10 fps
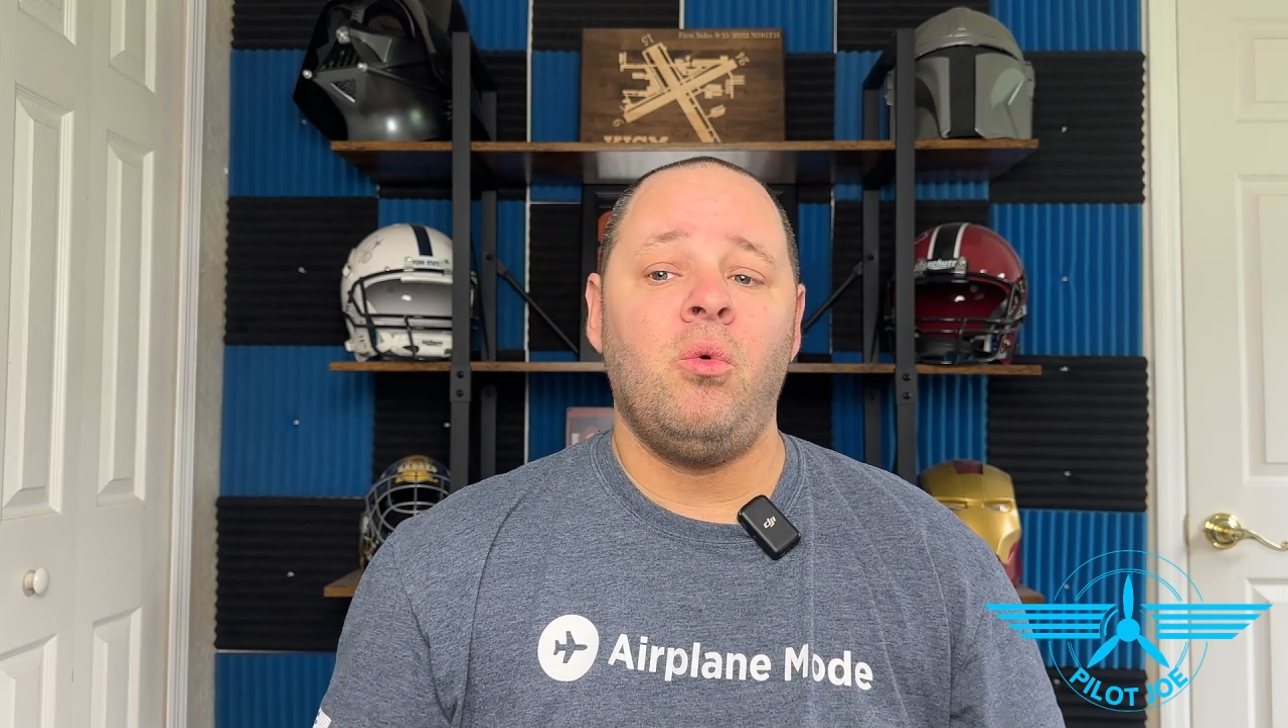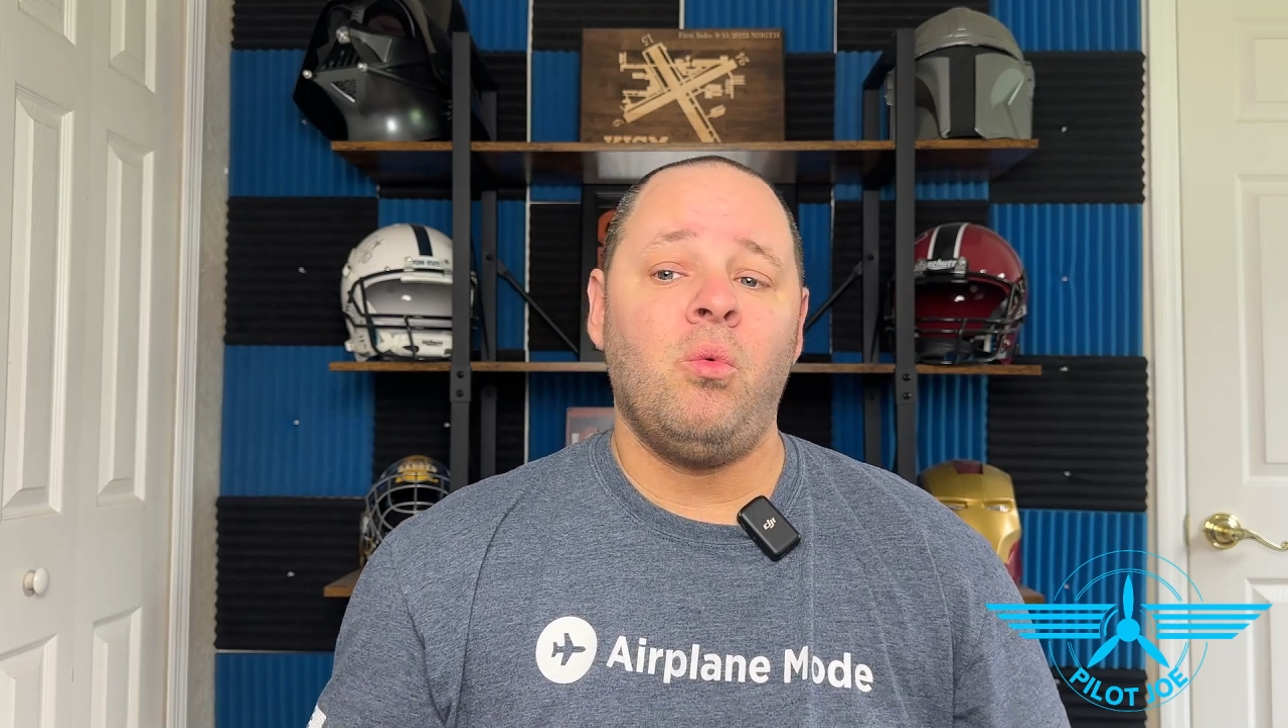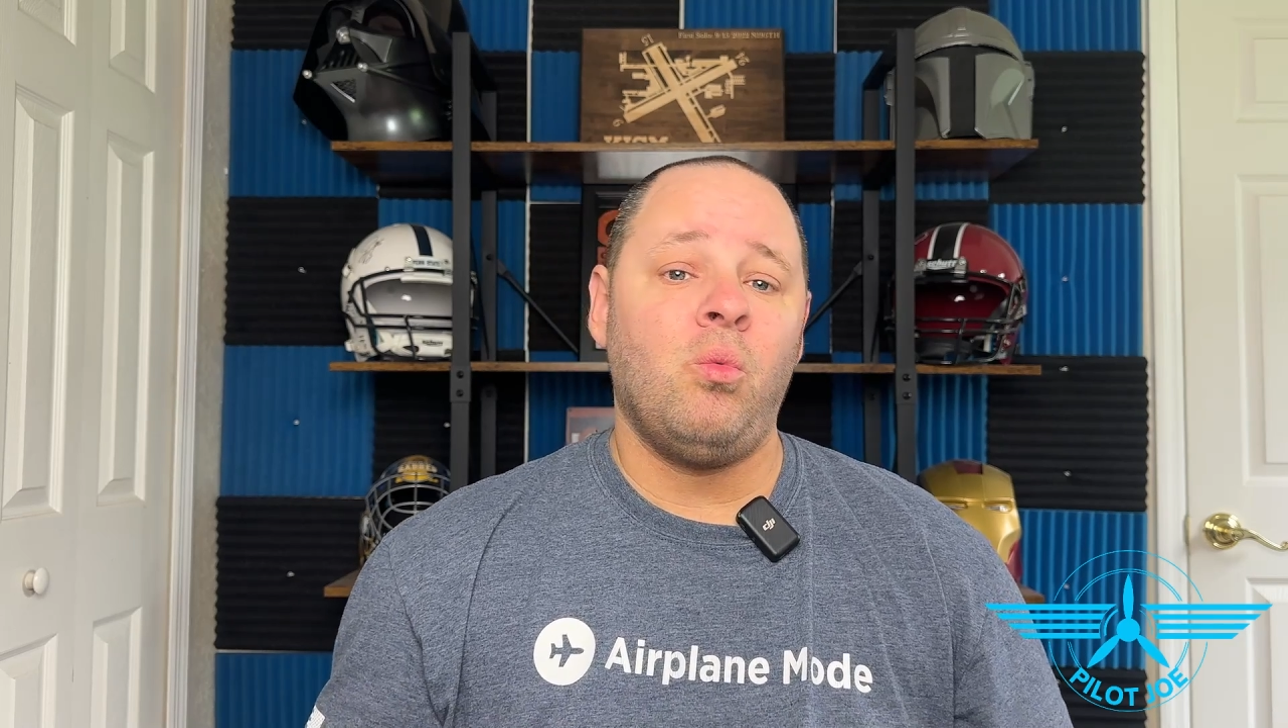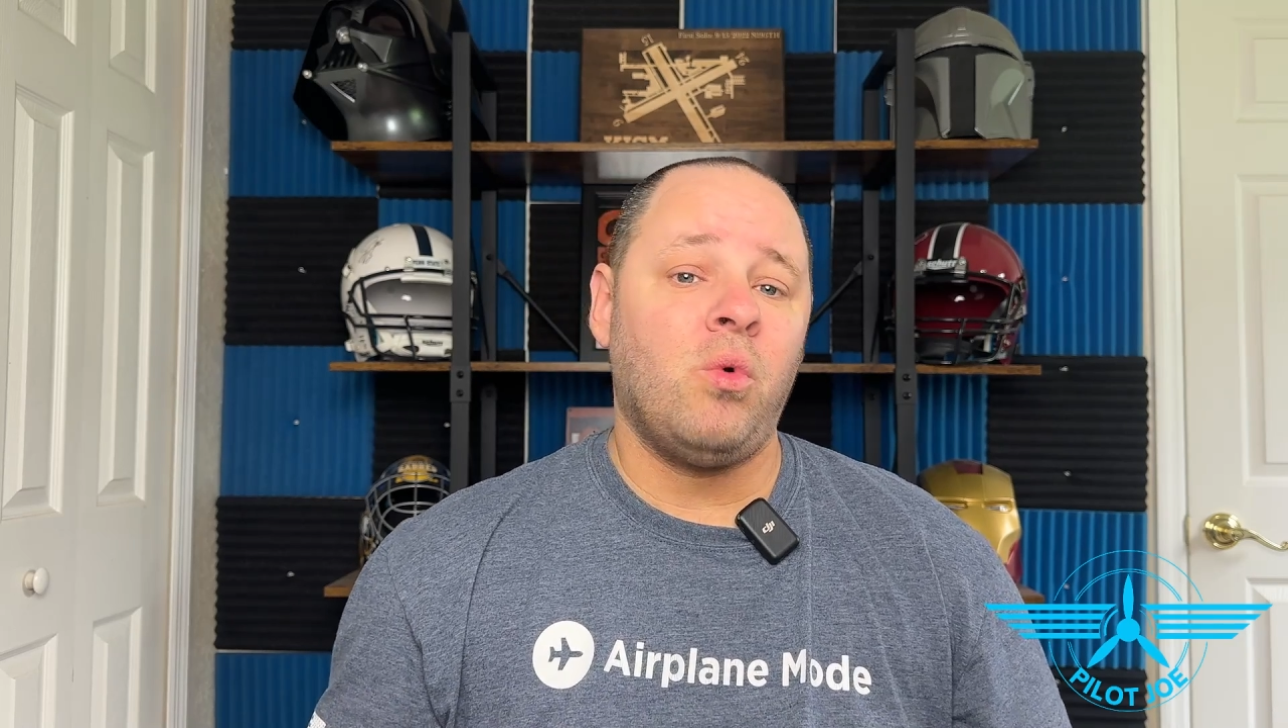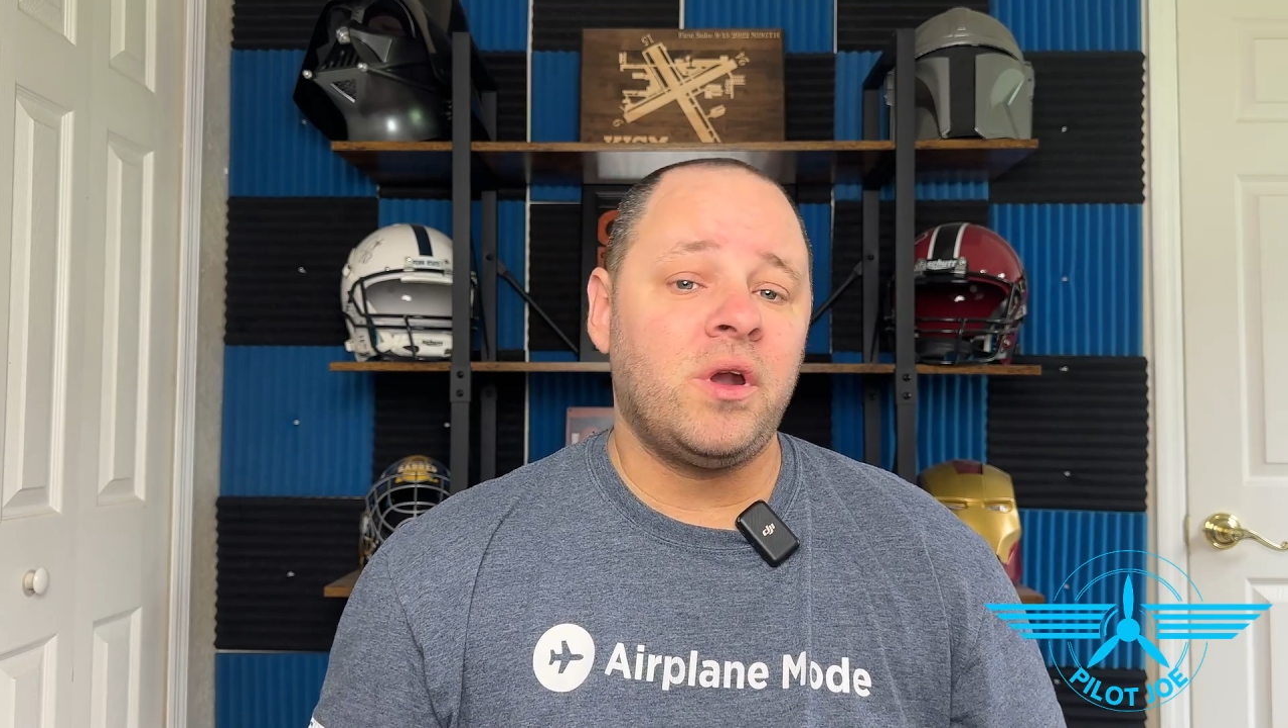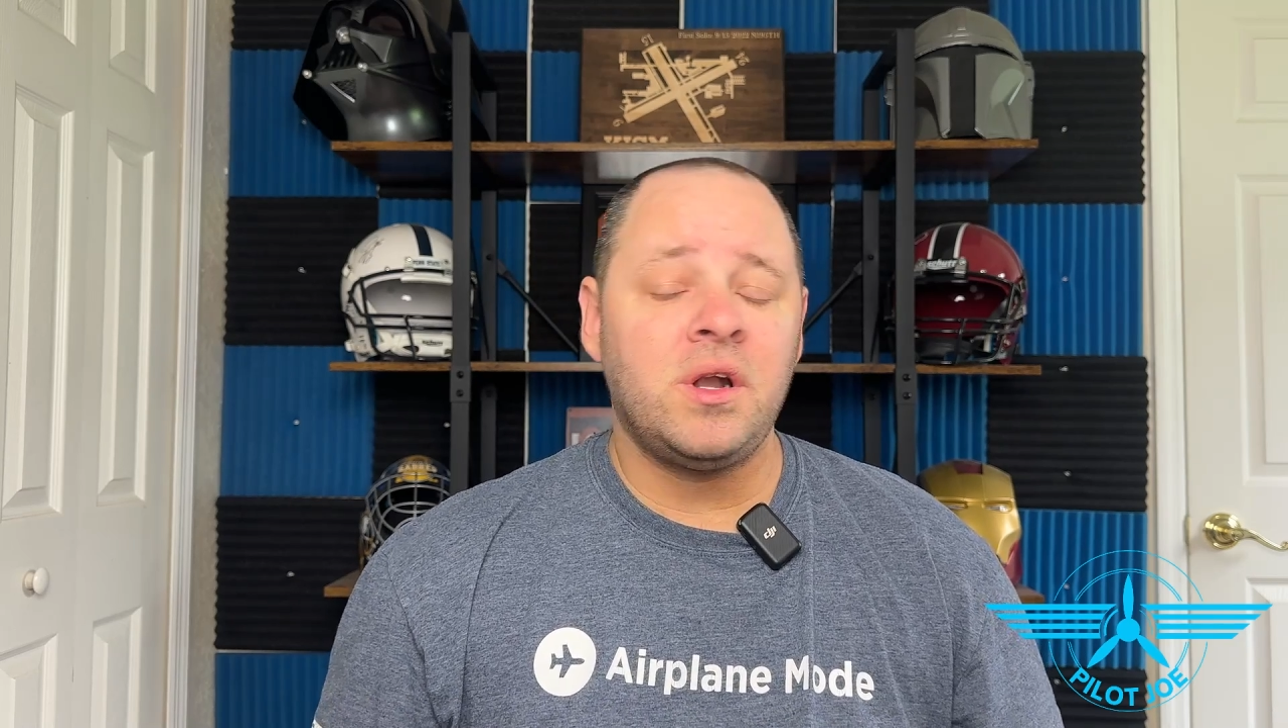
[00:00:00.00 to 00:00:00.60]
What an